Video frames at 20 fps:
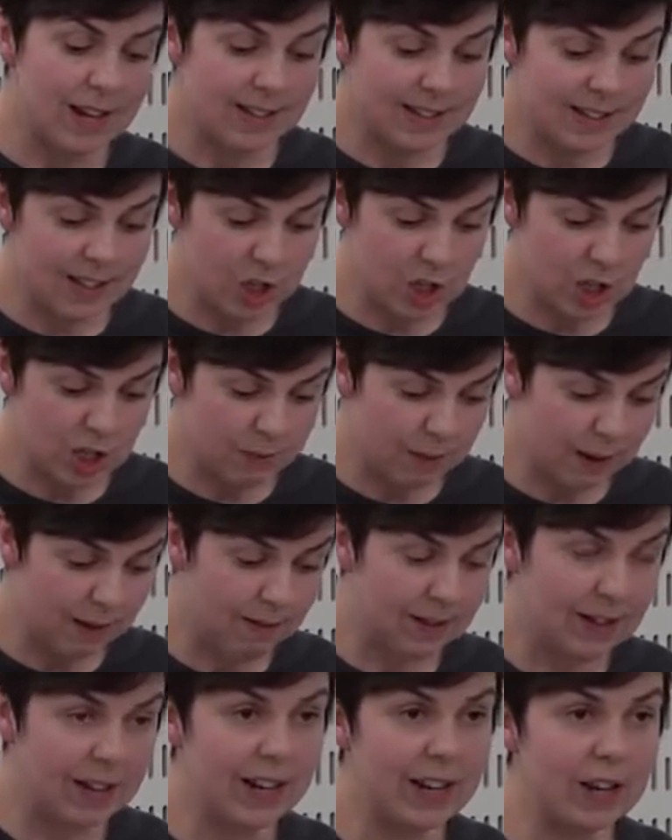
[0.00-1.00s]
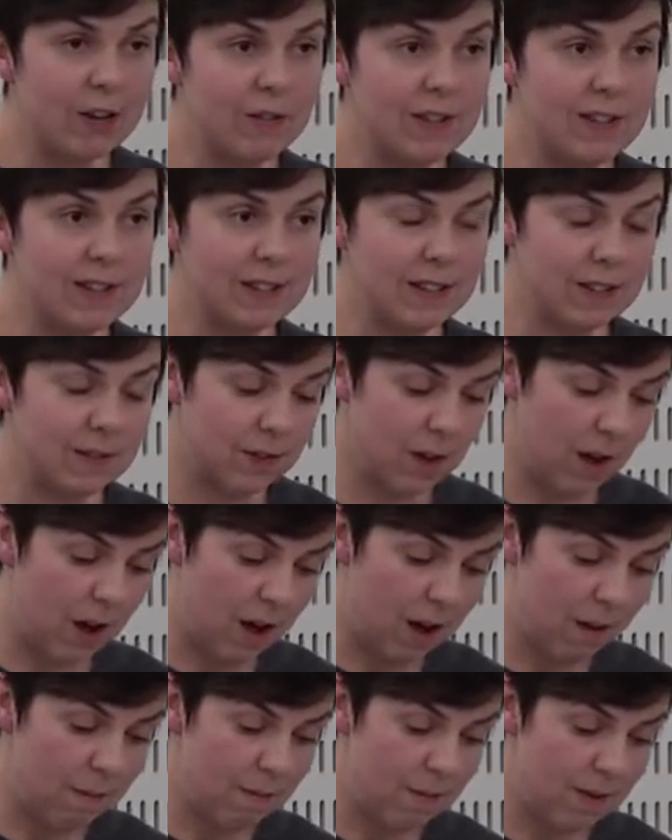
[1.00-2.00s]
decisions about clear risks of
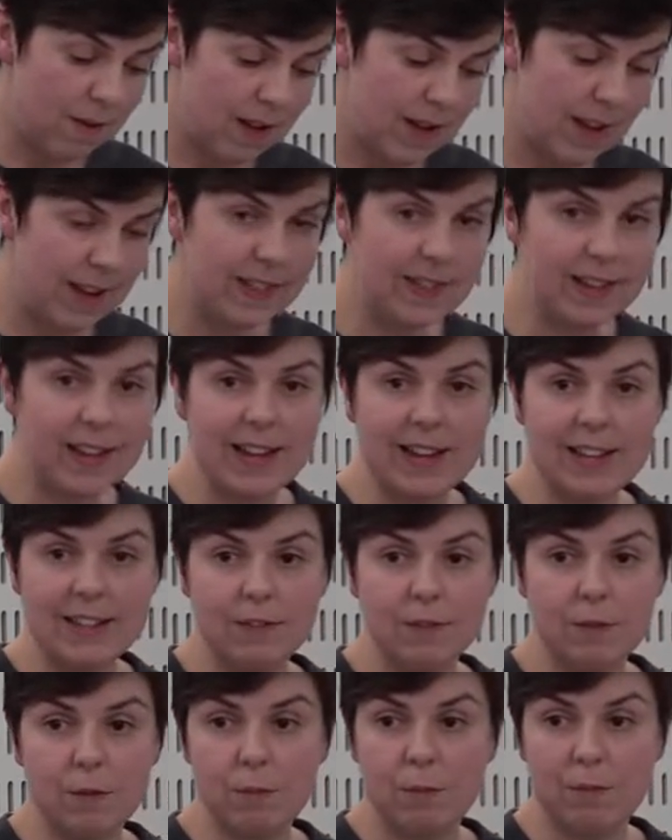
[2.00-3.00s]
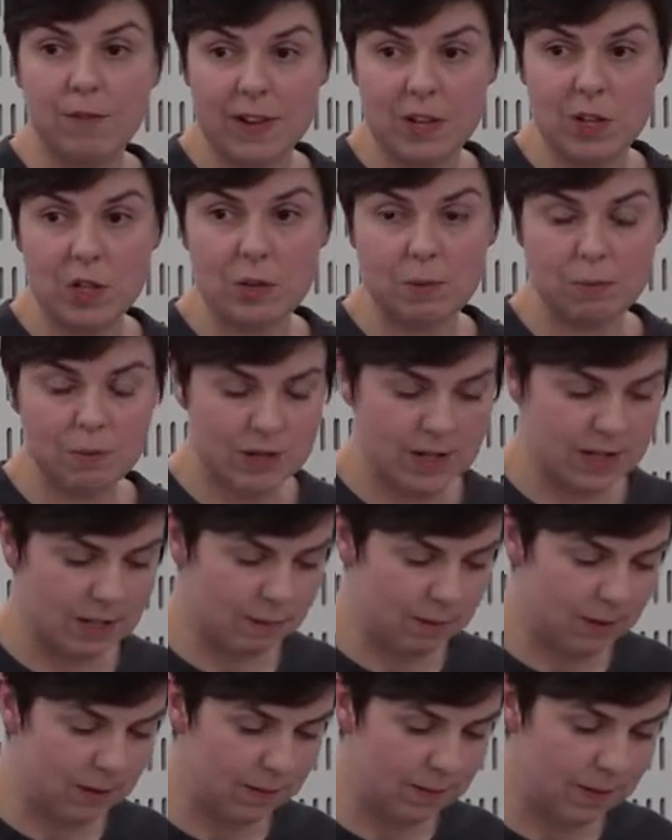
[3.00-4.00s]
harm, in the case of the prevention
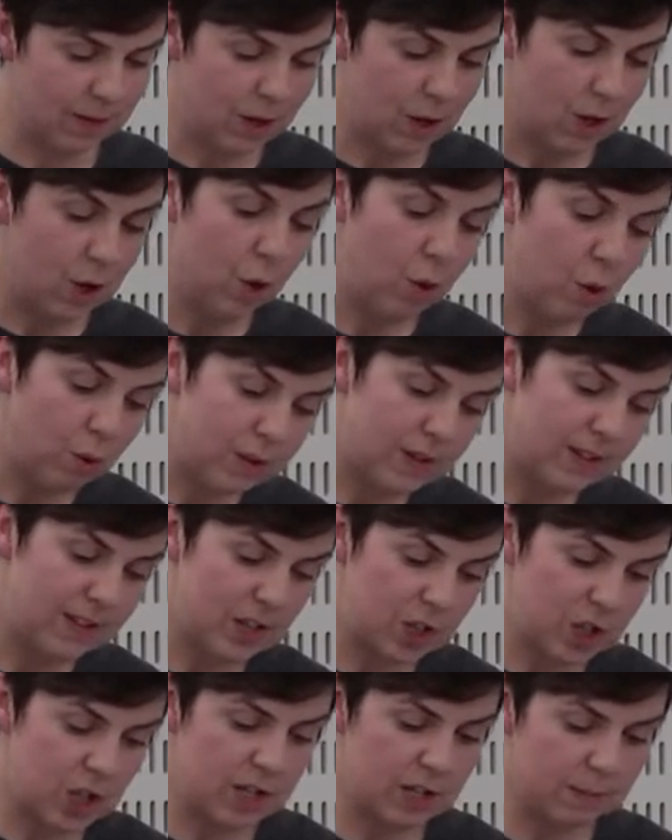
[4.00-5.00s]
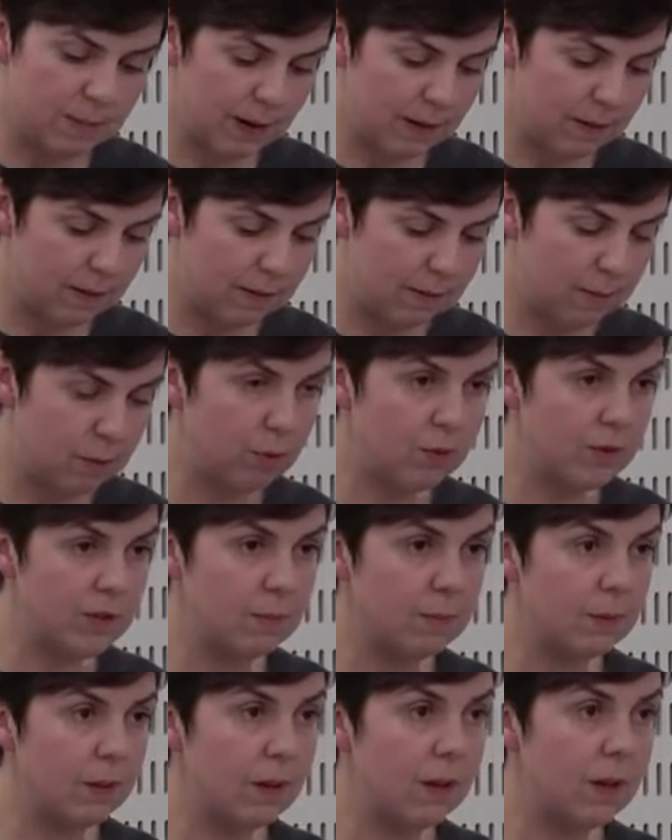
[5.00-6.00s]
principle, or decisions about
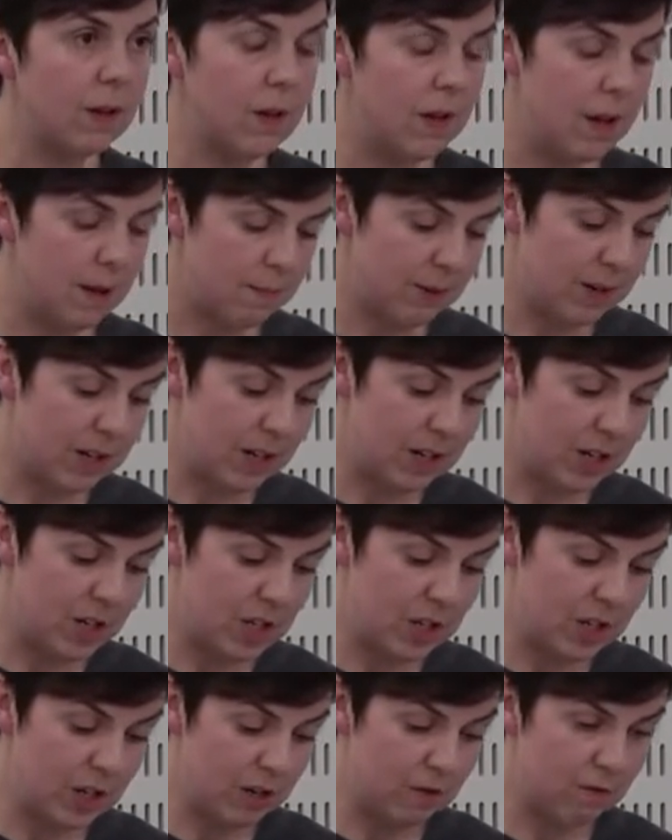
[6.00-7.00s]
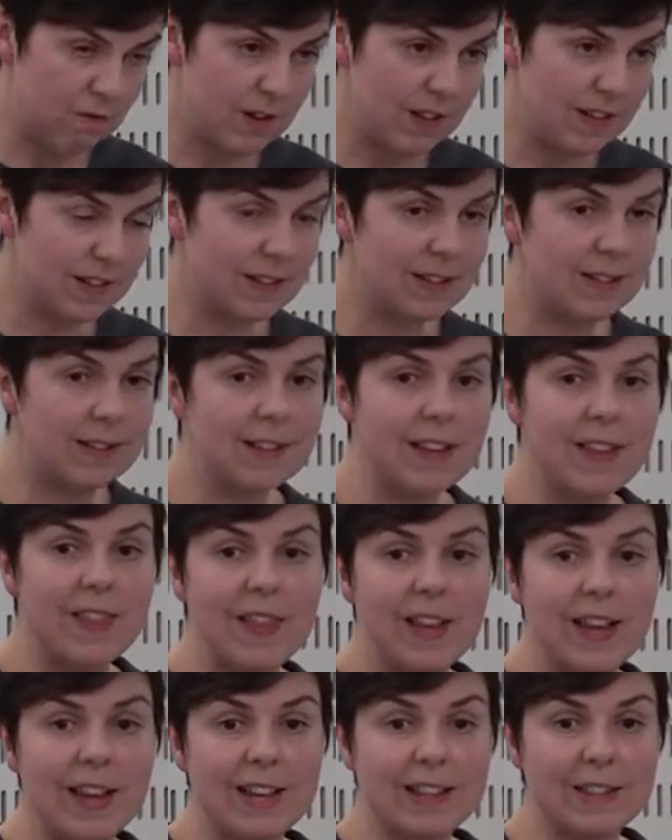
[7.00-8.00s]
plausible but uncertain risks, in
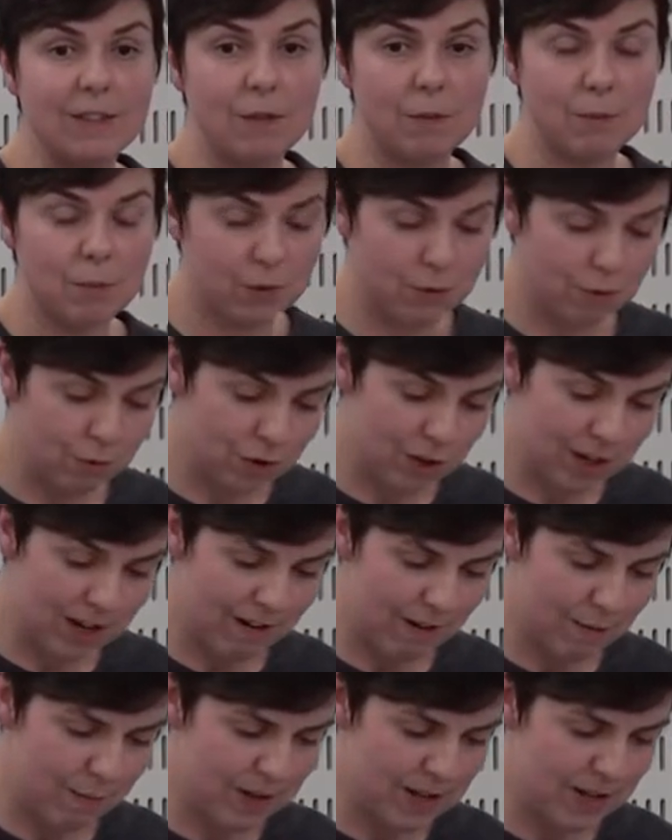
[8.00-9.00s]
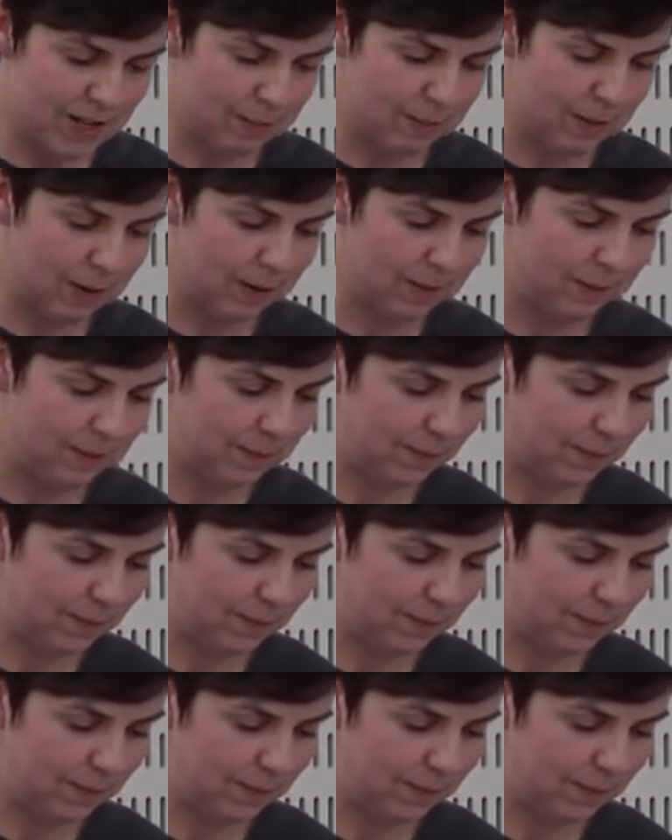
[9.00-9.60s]
the case of the precautionary principle.